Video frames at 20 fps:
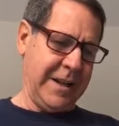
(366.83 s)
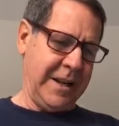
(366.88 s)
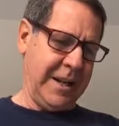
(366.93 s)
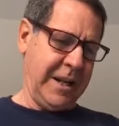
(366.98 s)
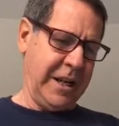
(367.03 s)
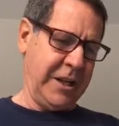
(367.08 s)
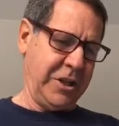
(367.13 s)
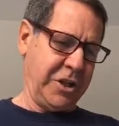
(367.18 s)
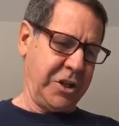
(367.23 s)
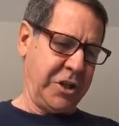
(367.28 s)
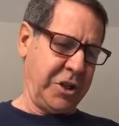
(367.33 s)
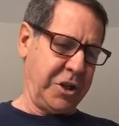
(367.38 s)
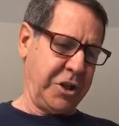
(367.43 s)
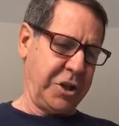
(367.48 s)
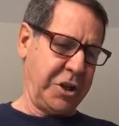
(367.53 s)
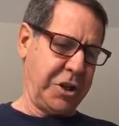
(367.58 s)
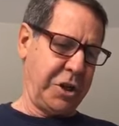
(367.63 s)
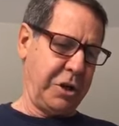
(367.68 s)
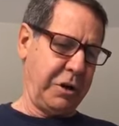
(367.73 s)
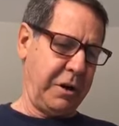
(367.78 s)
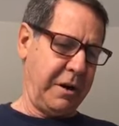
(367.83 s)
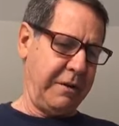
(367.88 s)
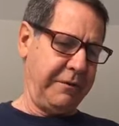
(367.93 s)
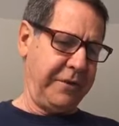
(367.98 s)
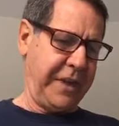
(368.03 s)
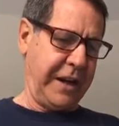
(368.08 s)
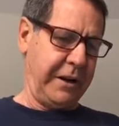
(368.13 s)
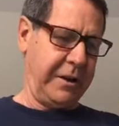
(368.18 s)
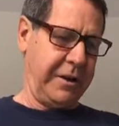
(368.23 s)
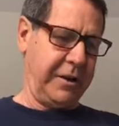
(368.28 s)
Each is sure of
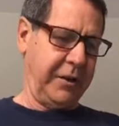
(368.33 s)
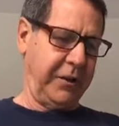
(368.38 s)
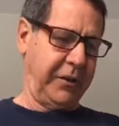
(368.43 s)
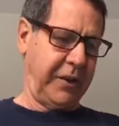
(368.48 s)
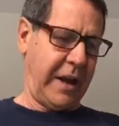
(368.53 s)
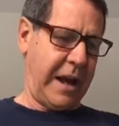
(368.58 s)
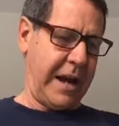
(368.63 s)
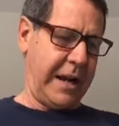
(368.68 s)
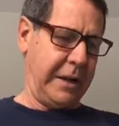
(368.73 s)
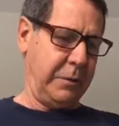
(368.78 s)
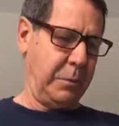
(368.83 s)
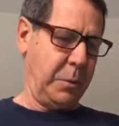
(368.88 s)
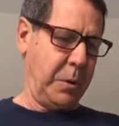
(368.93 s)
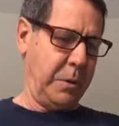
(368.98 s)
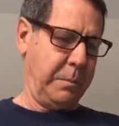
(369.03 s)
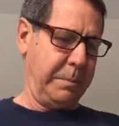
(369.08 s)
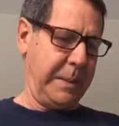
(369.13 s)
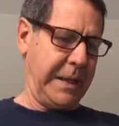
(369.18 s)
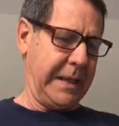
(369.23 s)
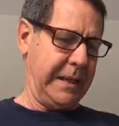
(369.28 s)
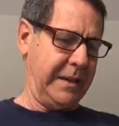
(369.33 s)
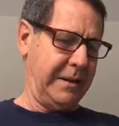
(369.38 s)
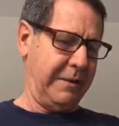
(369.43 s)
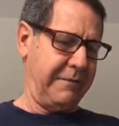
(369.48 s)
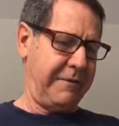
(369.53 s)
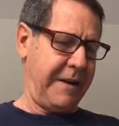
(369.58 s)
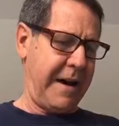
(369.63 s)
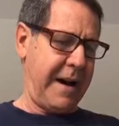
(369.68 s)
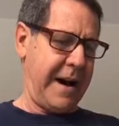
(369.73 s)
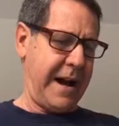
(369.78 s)
their design will be
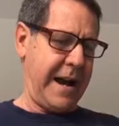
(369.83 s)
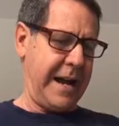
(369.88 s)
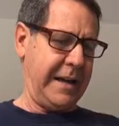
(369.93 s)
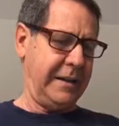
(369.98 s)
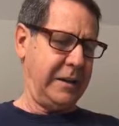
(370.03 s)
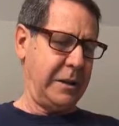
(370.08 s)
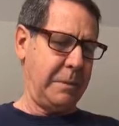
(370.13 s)
divine,